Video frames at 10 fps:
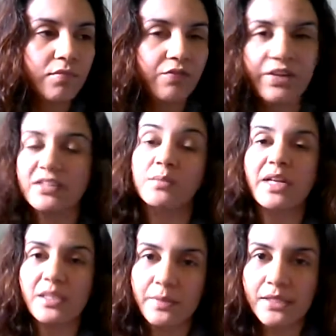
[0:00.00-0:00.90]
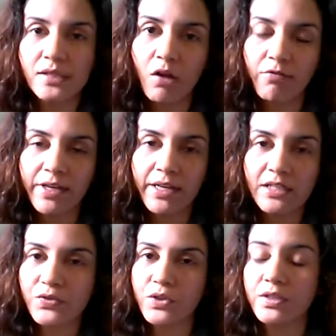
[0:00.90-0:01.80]
victimize myself, I
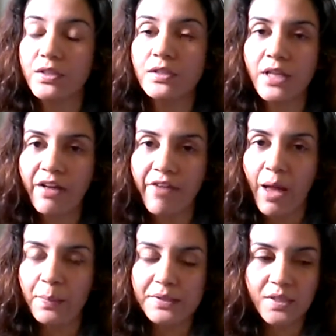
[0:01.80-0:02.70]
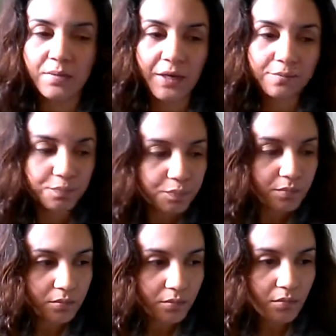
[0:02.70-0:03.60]
guess, for the things that have happened to me.
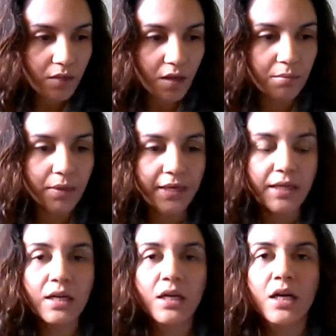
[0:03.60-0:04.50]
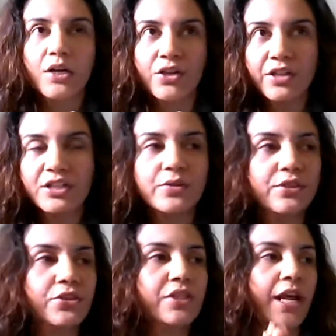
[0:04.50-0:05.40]
But you need to
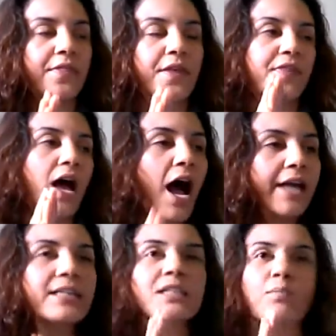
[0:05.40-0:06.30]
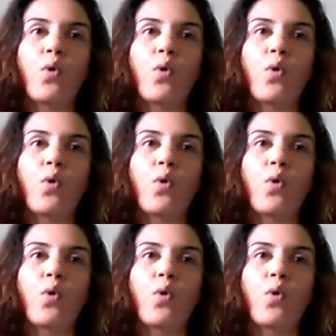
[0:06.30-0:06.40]
understand that the highest